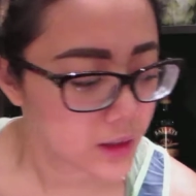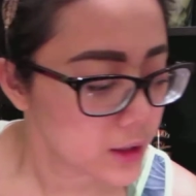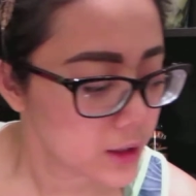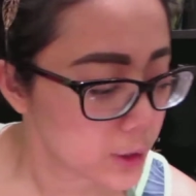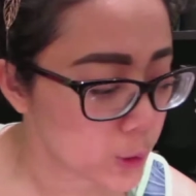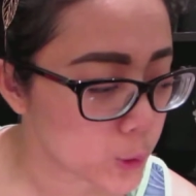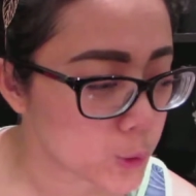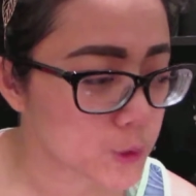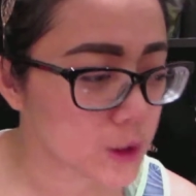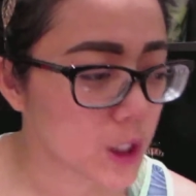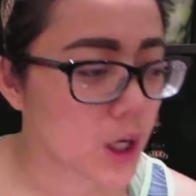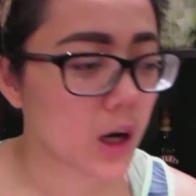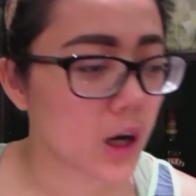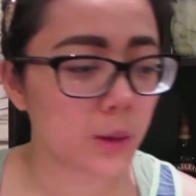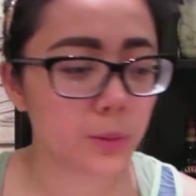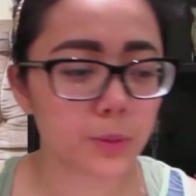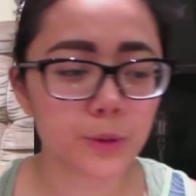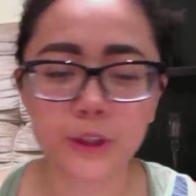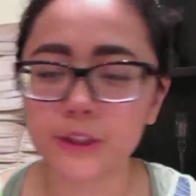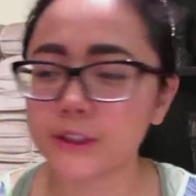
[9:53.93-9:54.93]
Those are
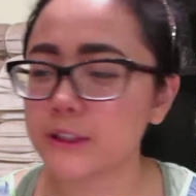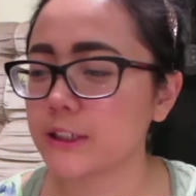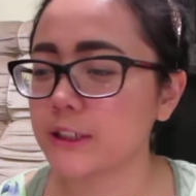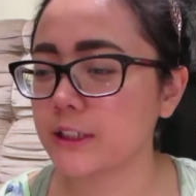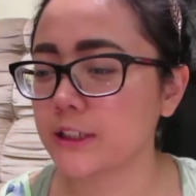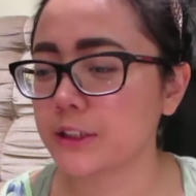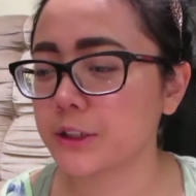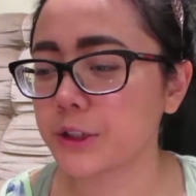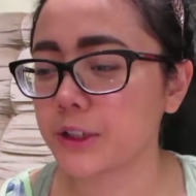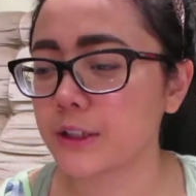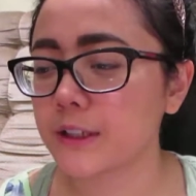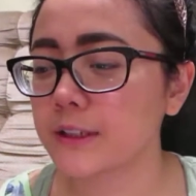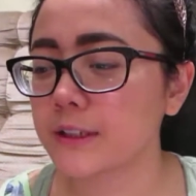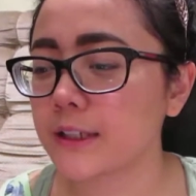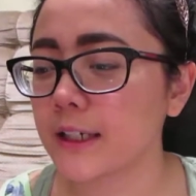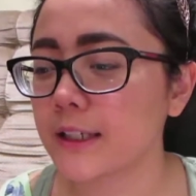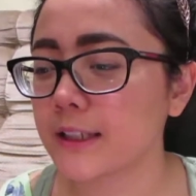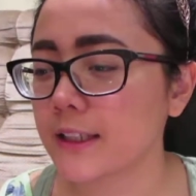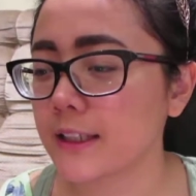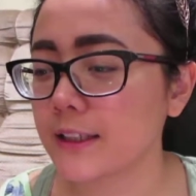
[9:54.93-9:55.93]
pretty good.
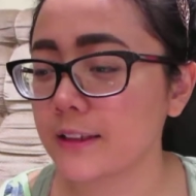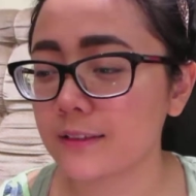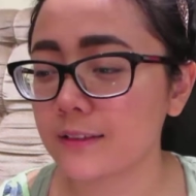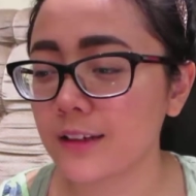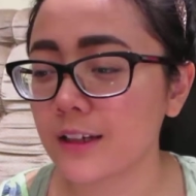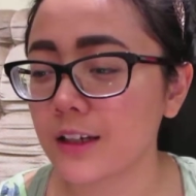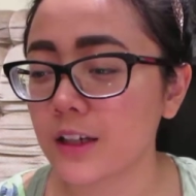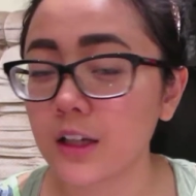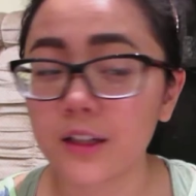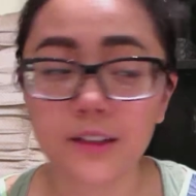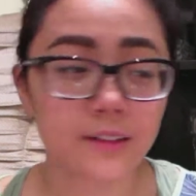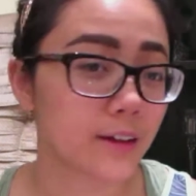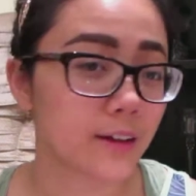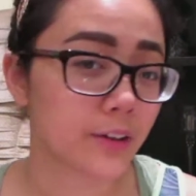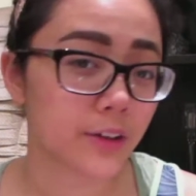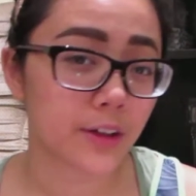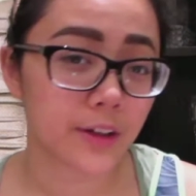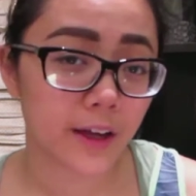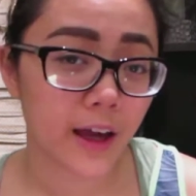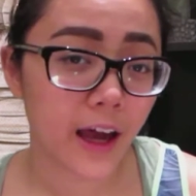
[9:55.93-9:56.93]
And then now
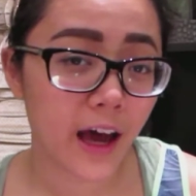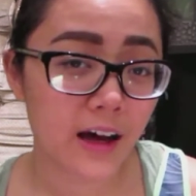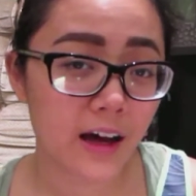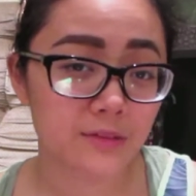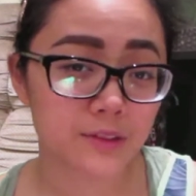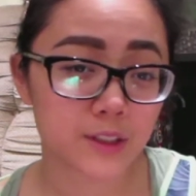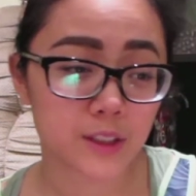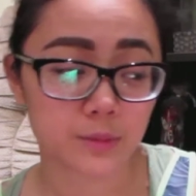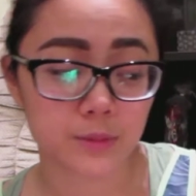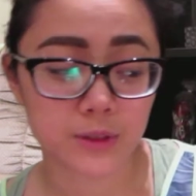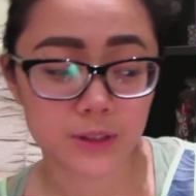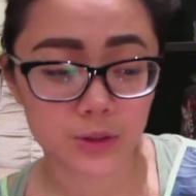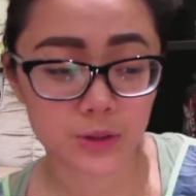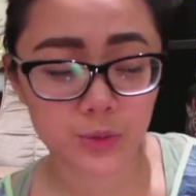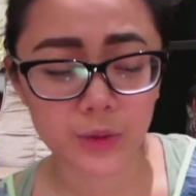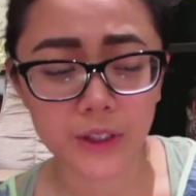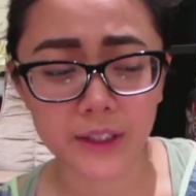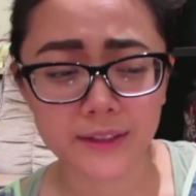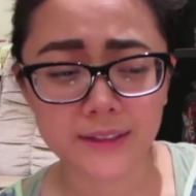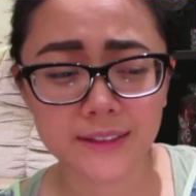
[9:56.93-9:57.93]
that I have some
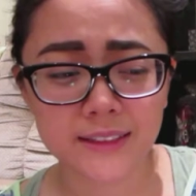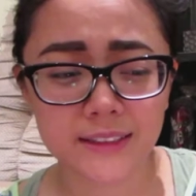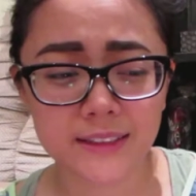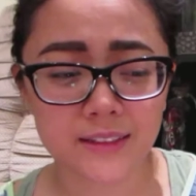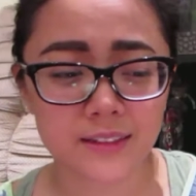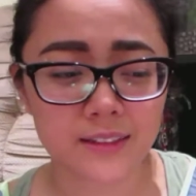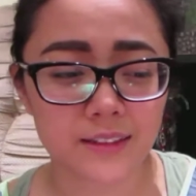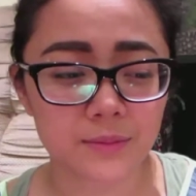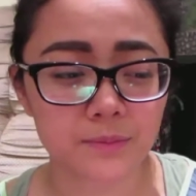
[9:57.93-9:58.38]
sweets,